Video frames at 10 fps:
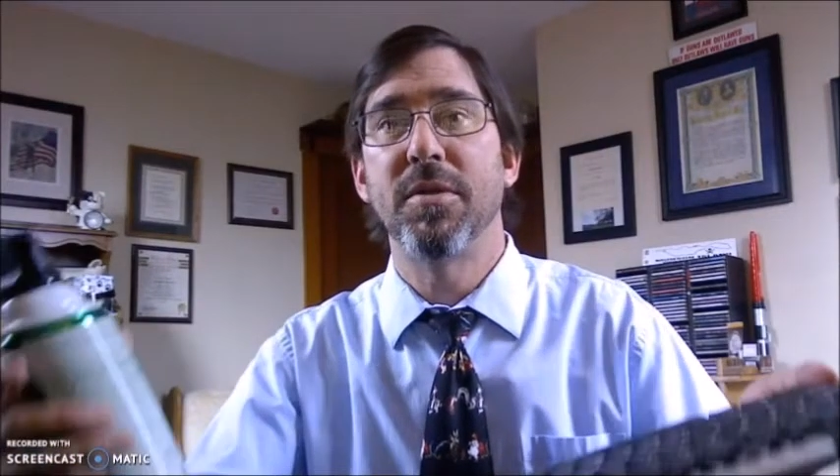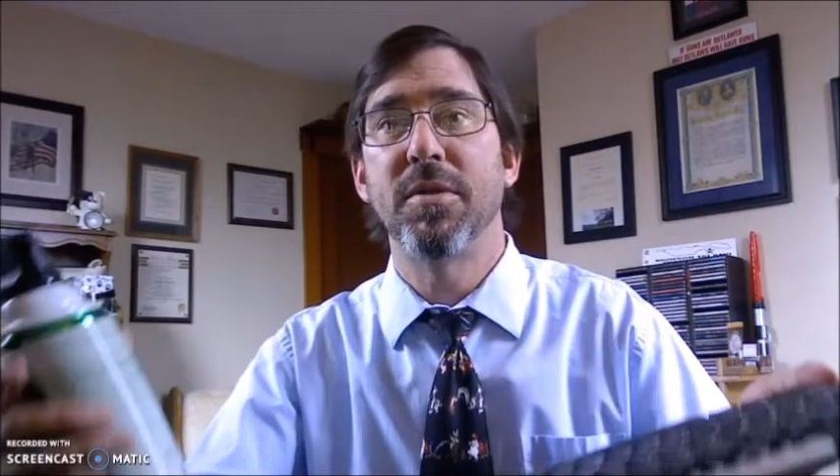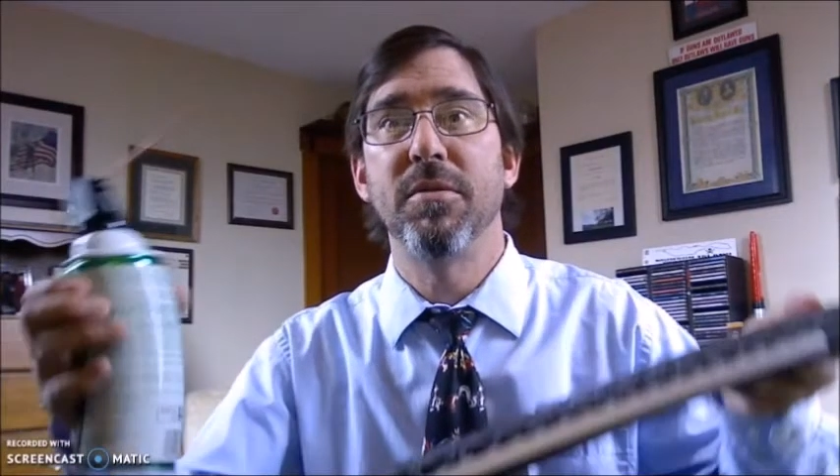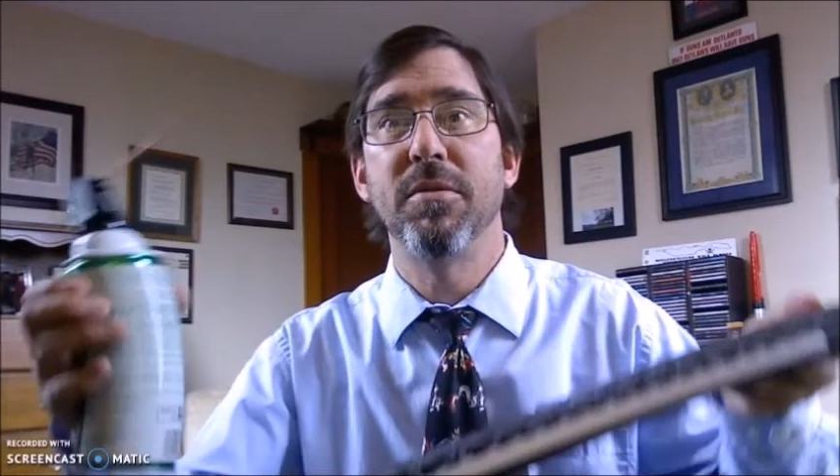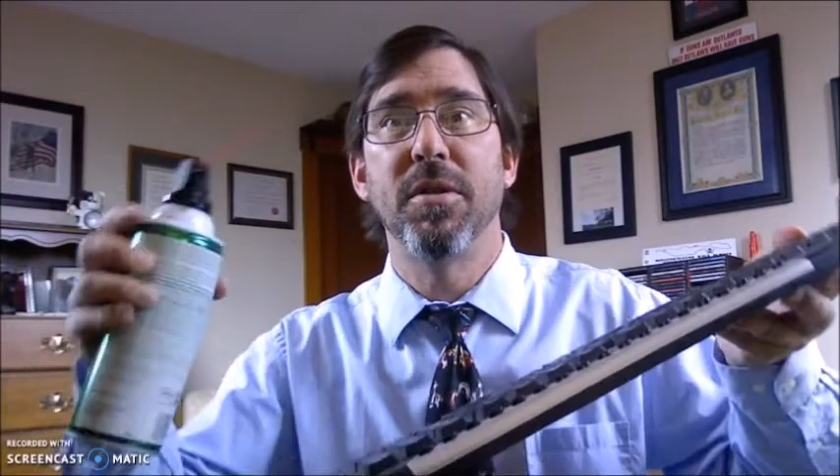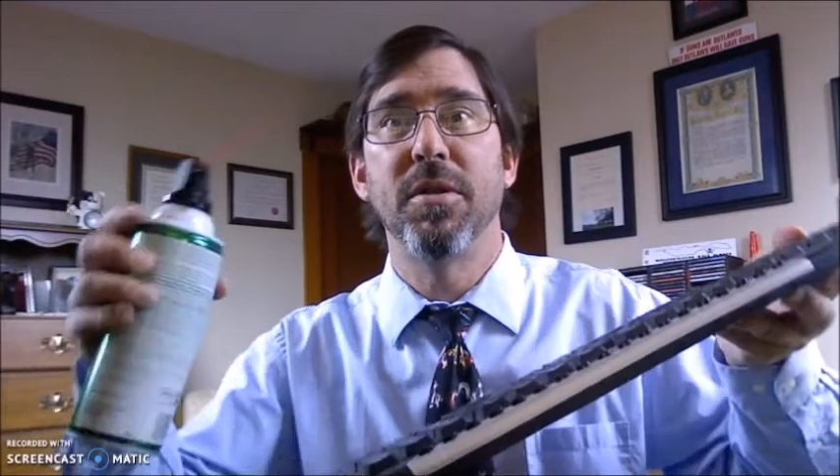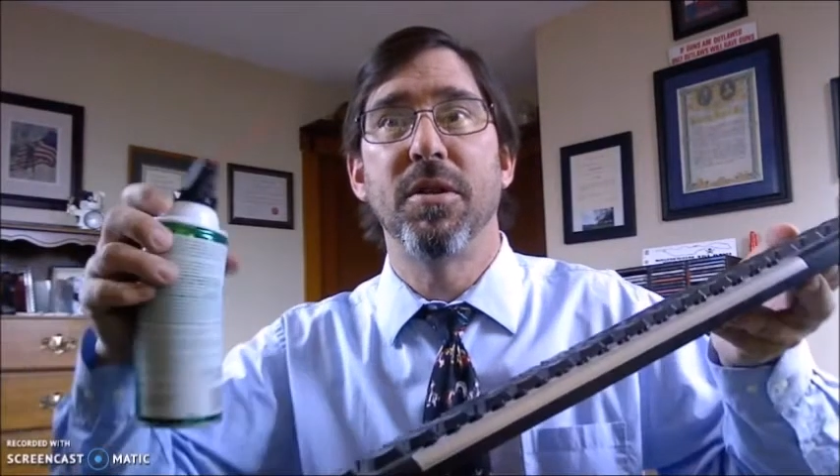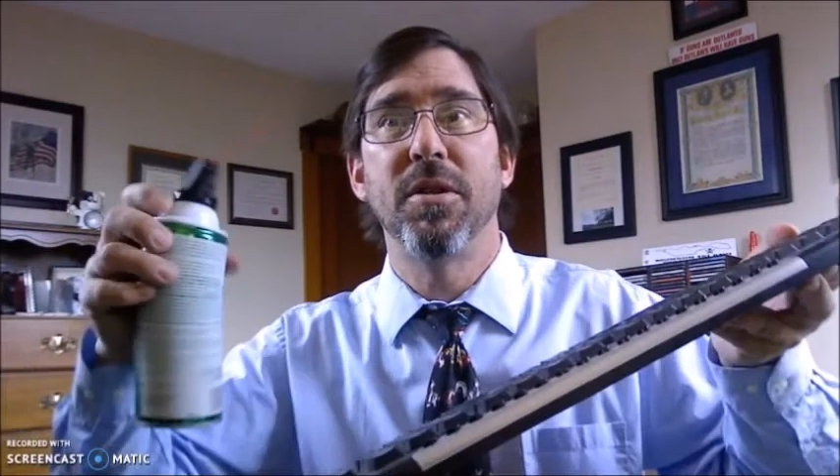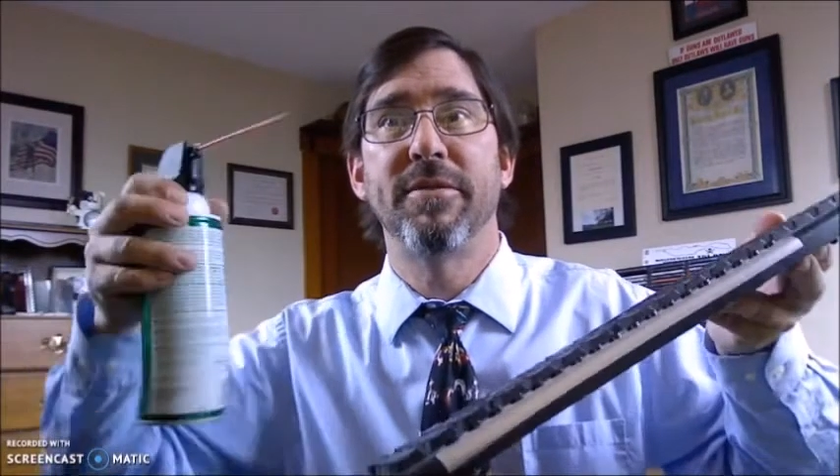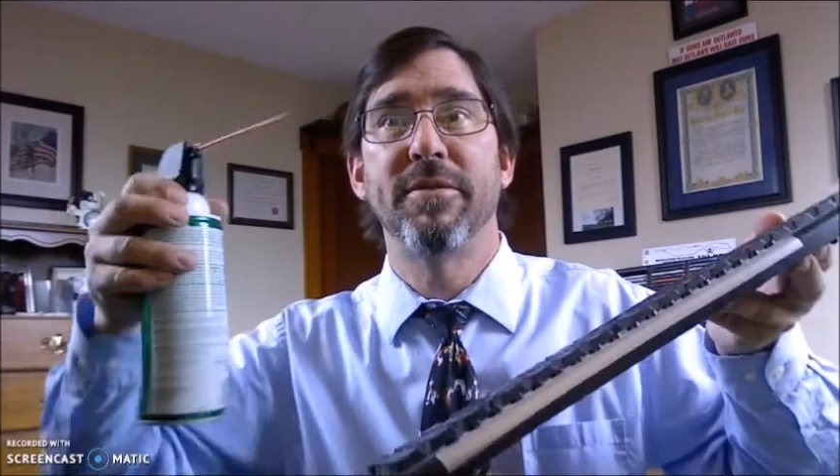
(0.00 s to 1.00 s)
to clean
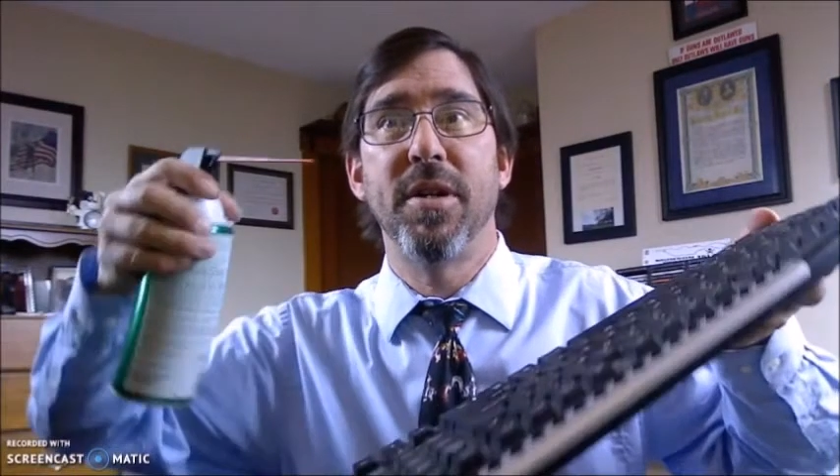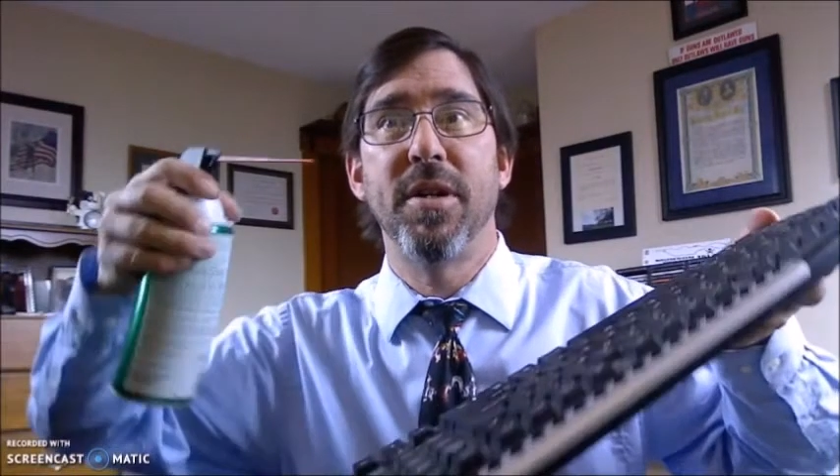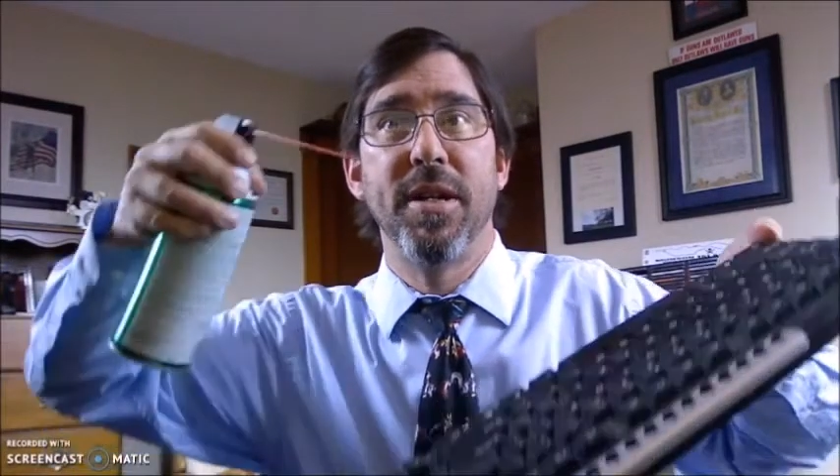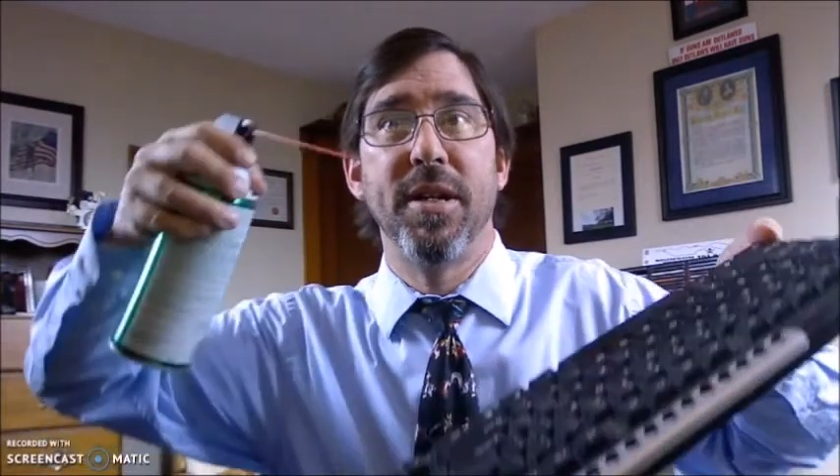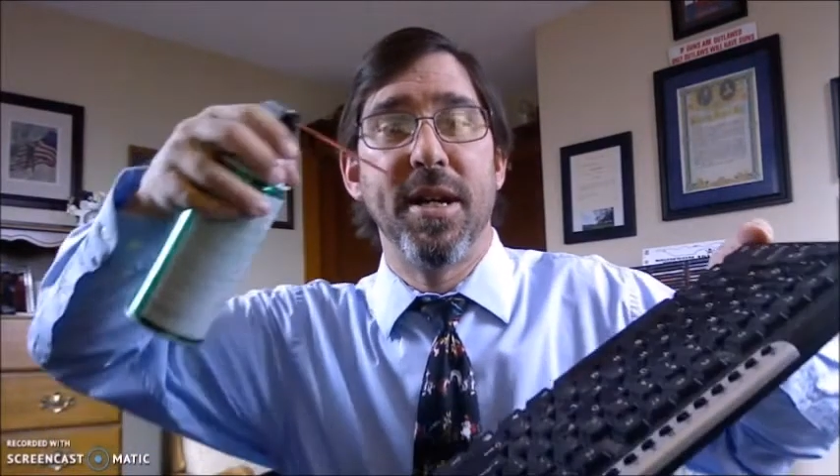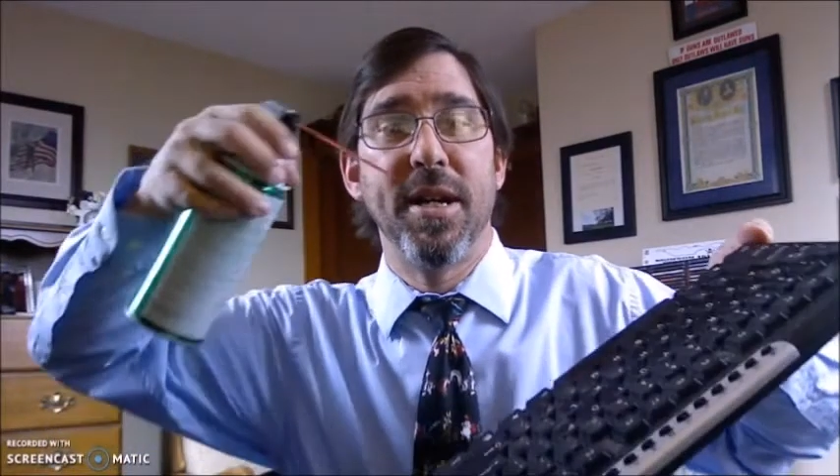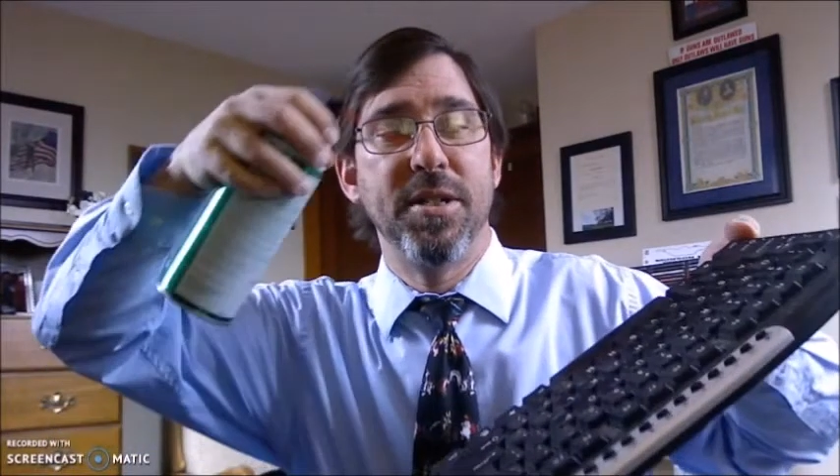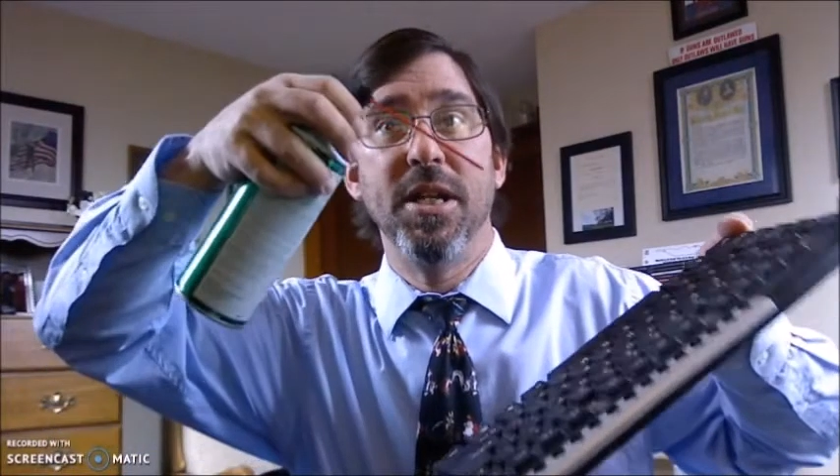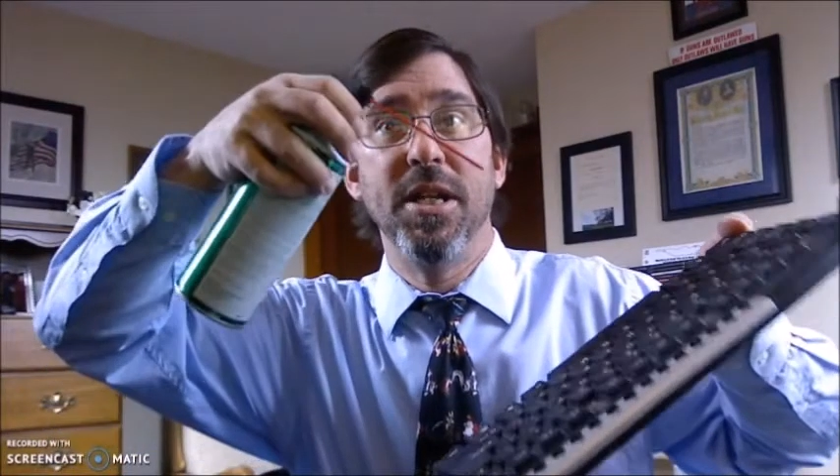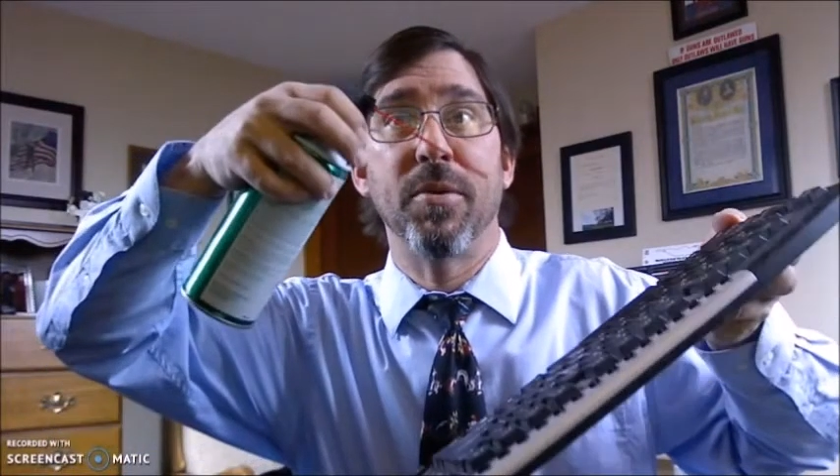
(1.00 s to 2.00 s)
off my
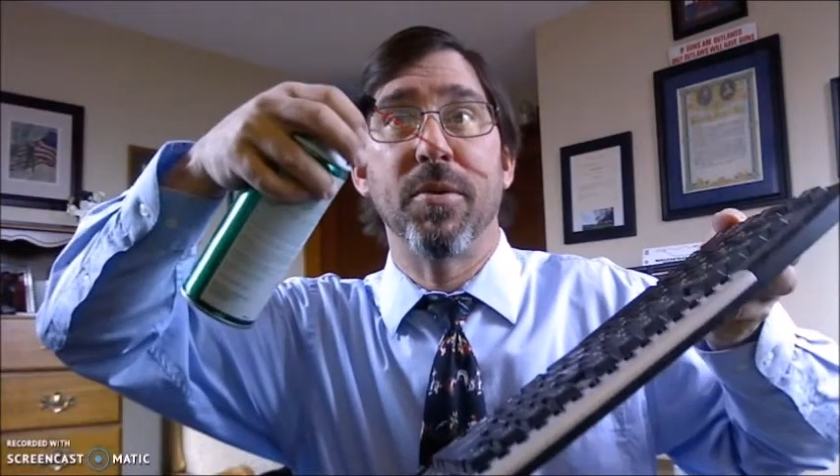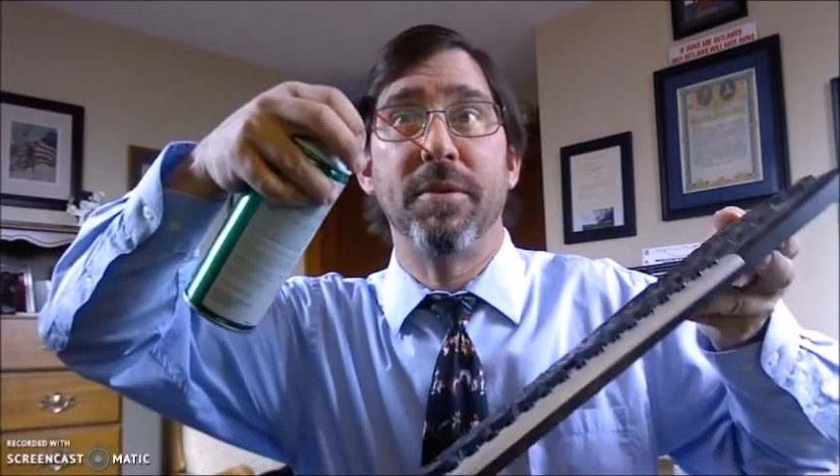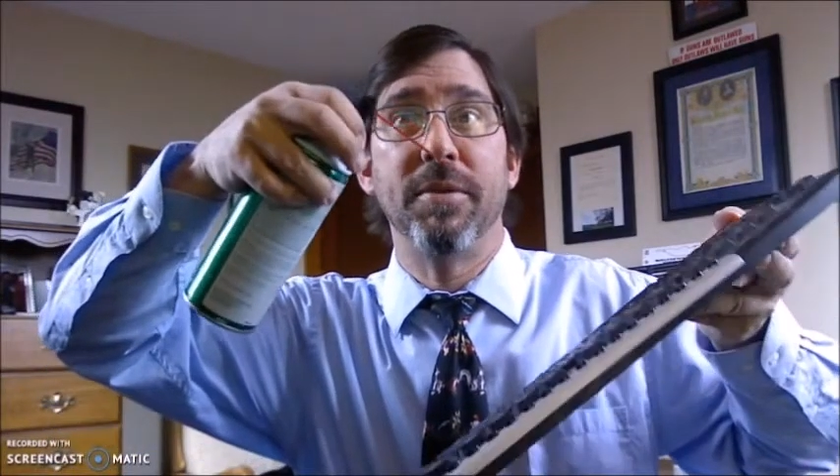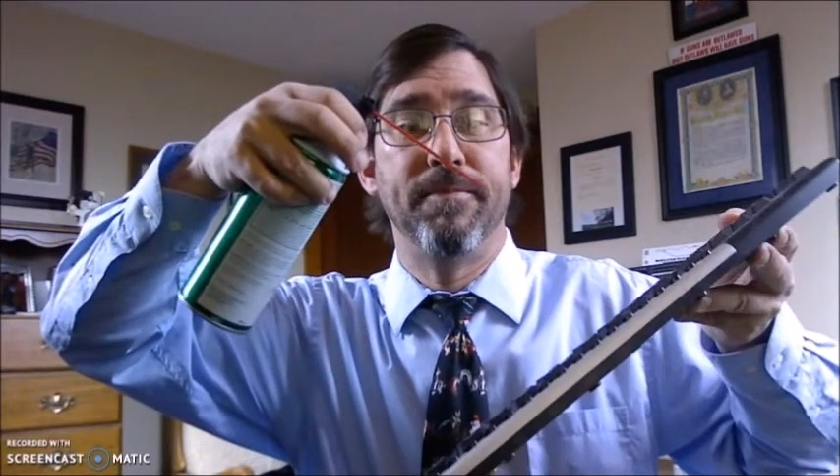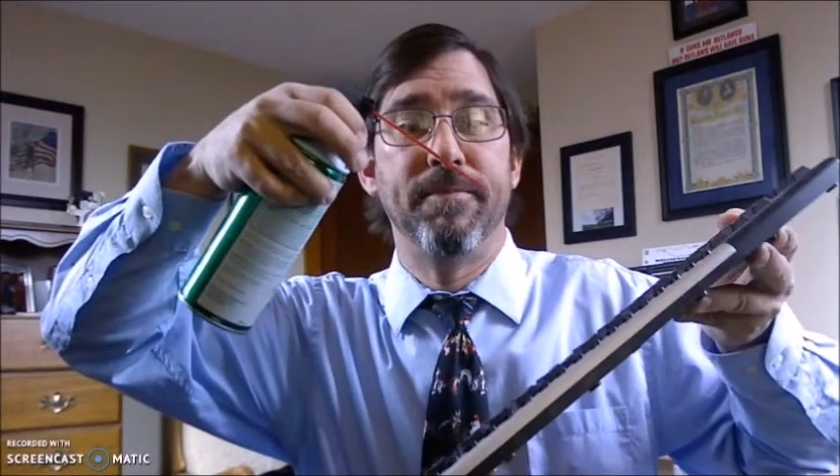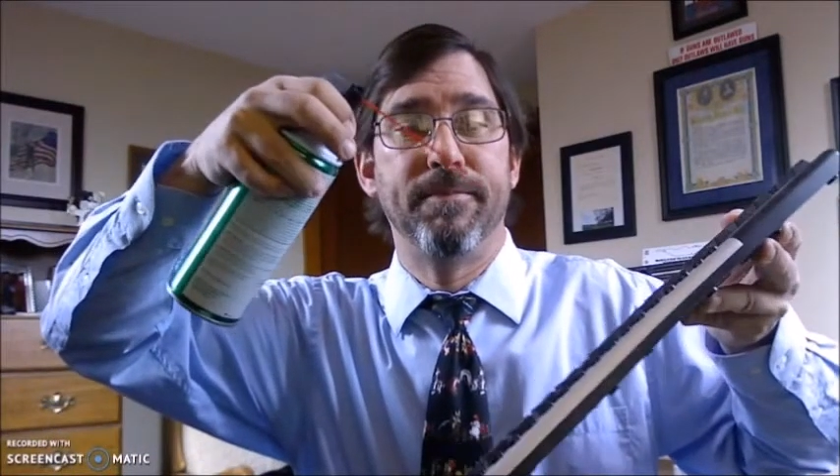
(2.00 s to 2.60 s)
nasty keyboard,